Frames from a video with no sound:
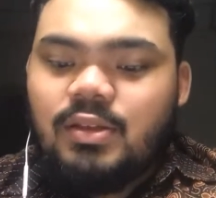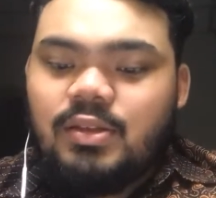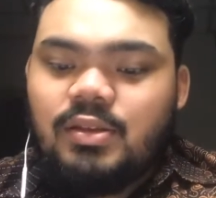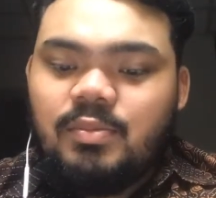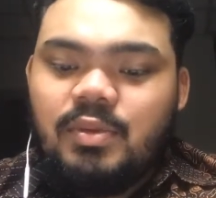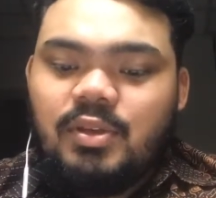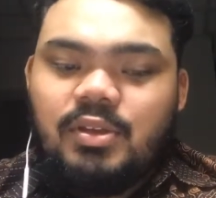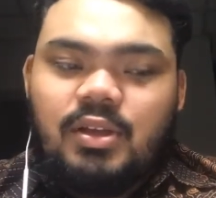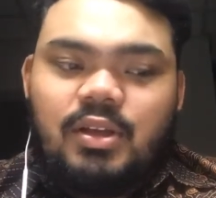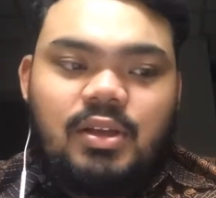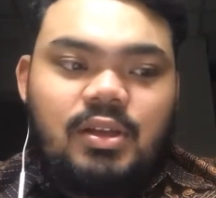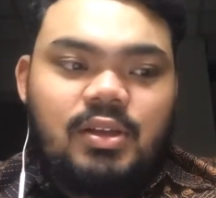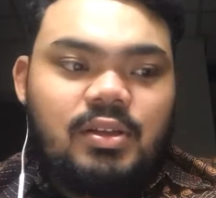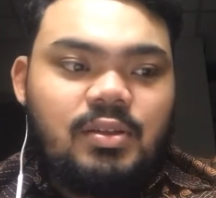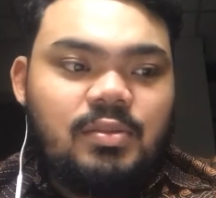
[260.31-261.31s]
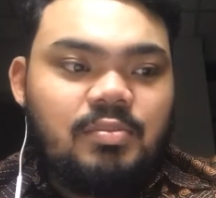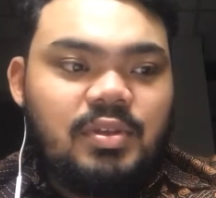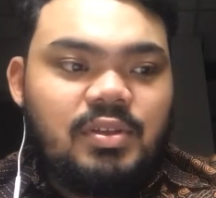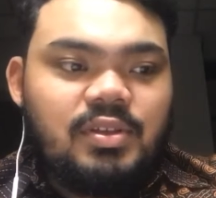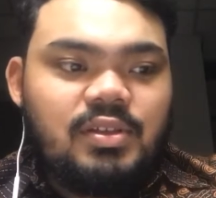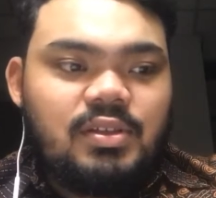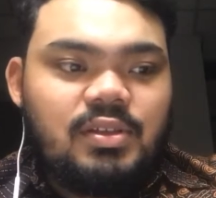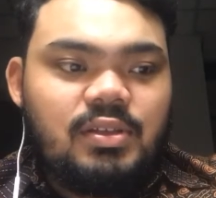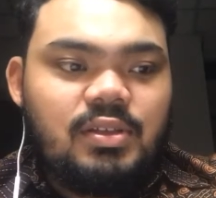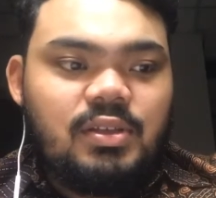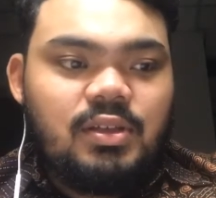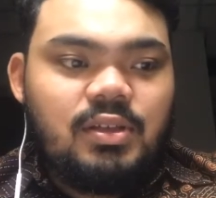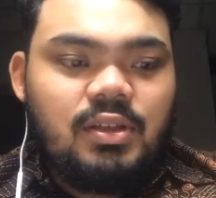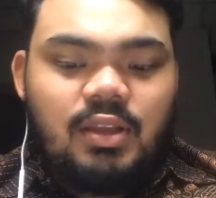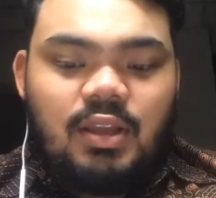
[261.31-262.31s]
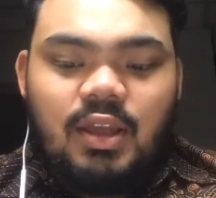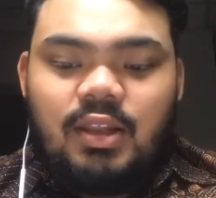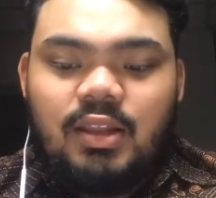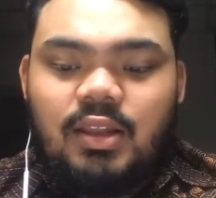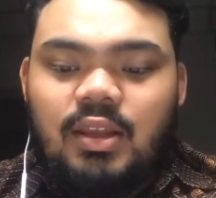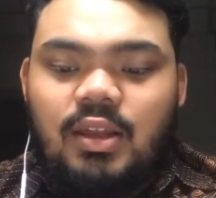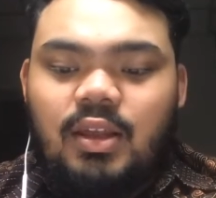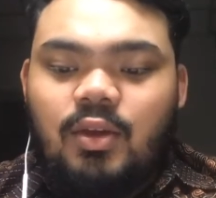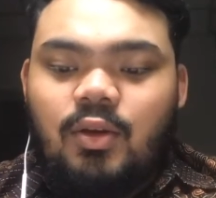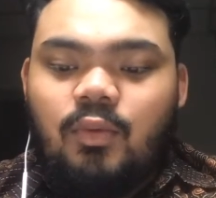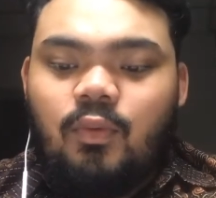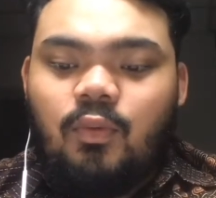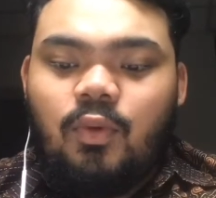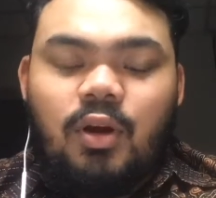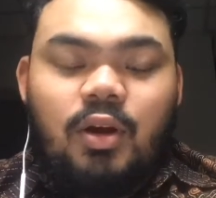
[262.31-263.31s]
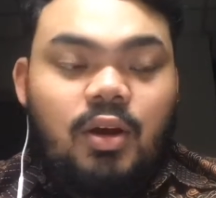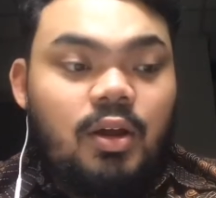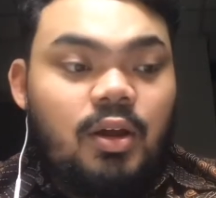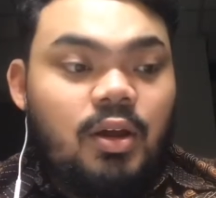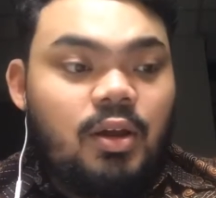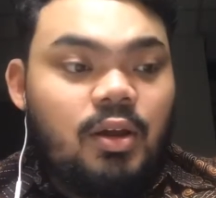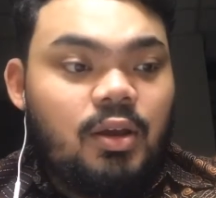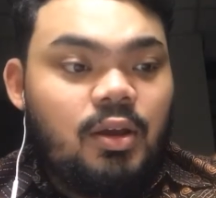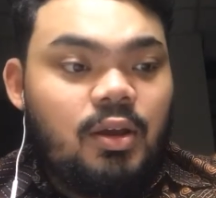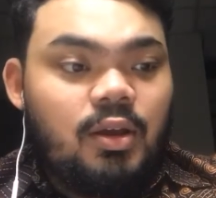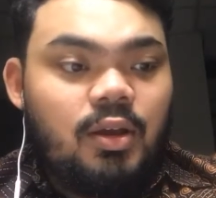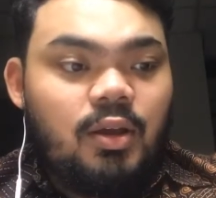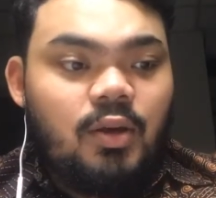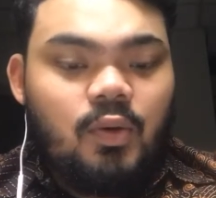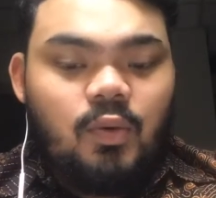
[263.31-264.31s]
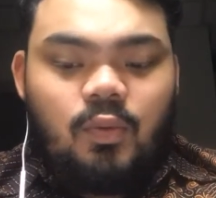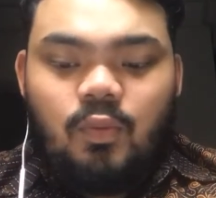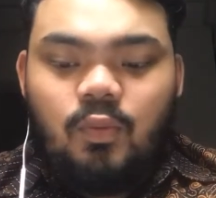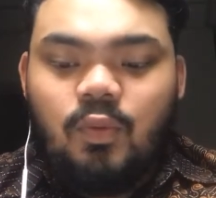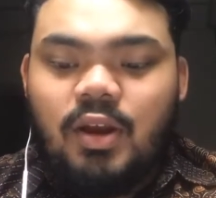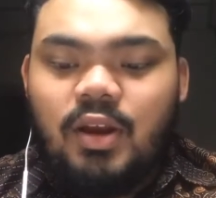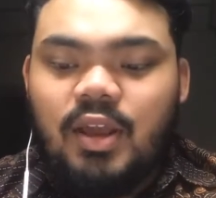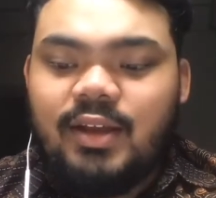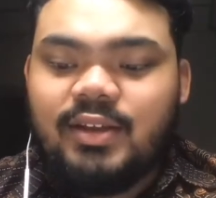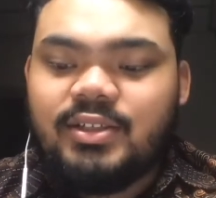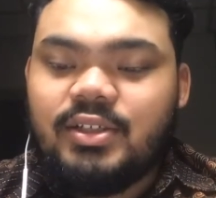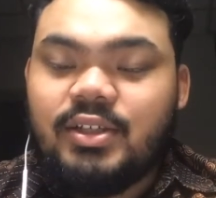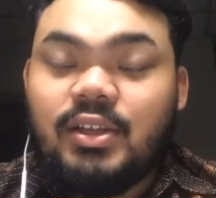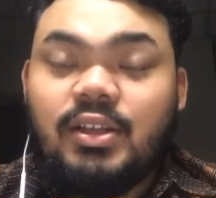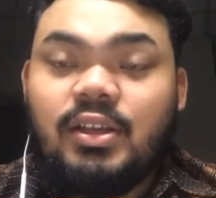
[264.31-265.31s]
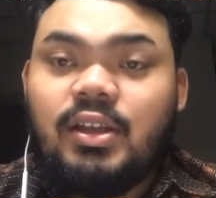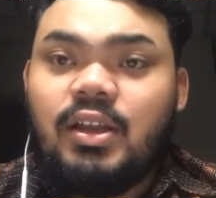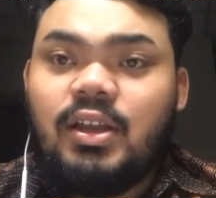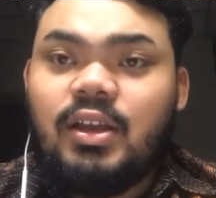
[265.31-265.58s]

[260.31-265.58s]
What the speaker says: means that one action